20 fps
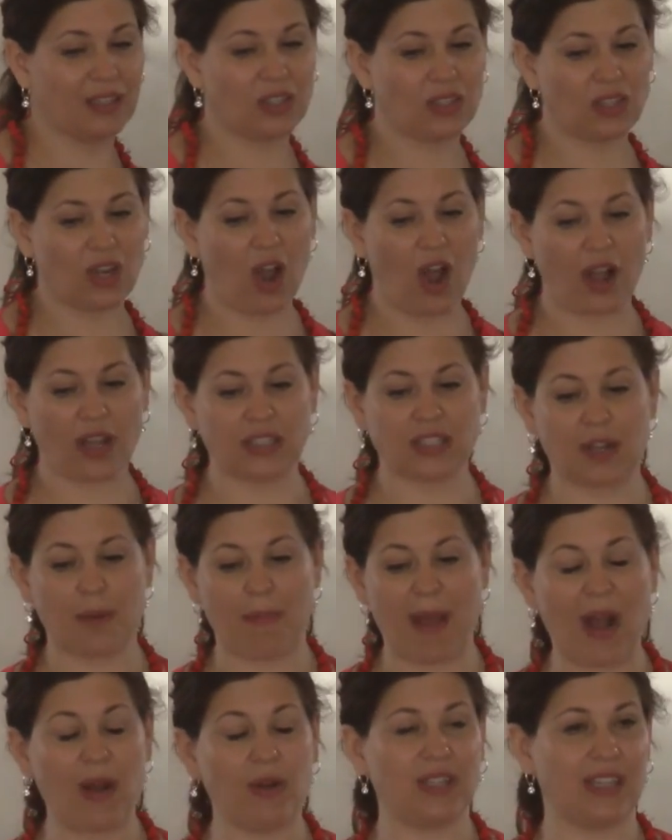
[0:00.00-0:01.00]
talks
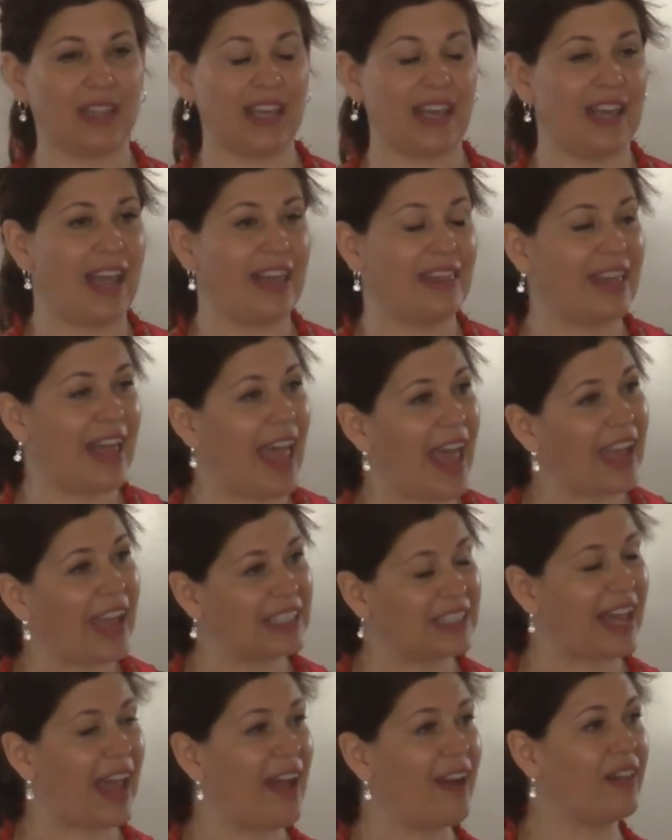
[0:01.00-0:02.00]
about the, the
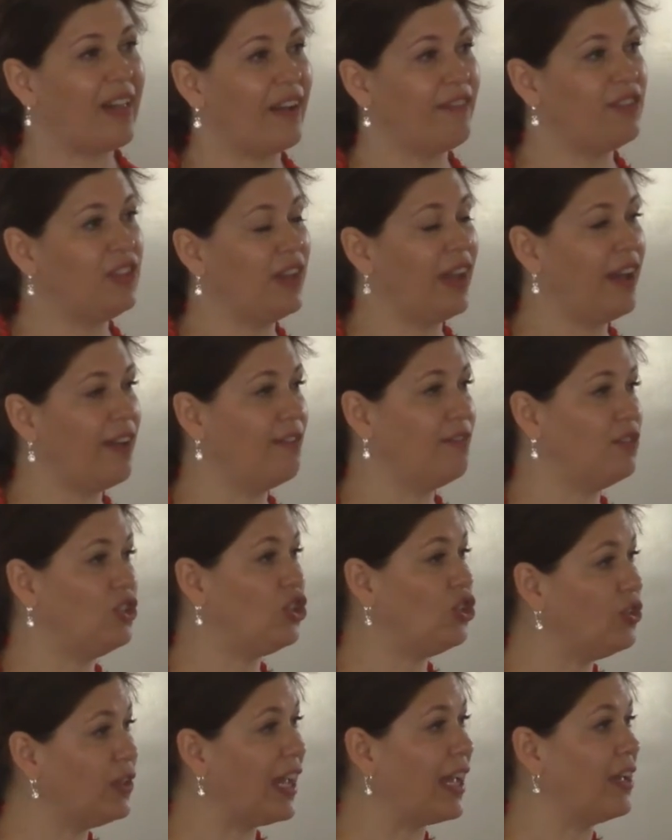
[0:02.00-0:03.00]
exile of, of
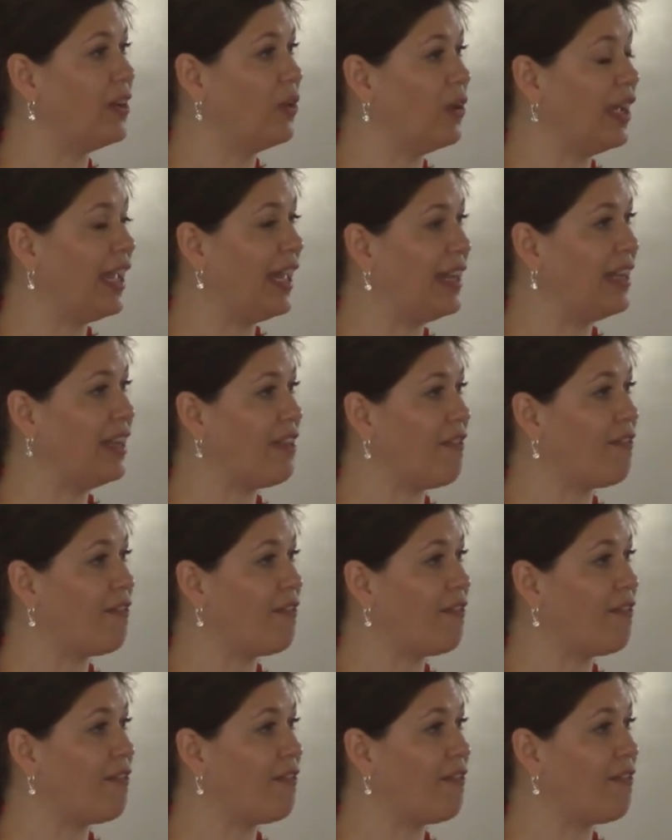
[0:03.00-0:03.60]
Judah and the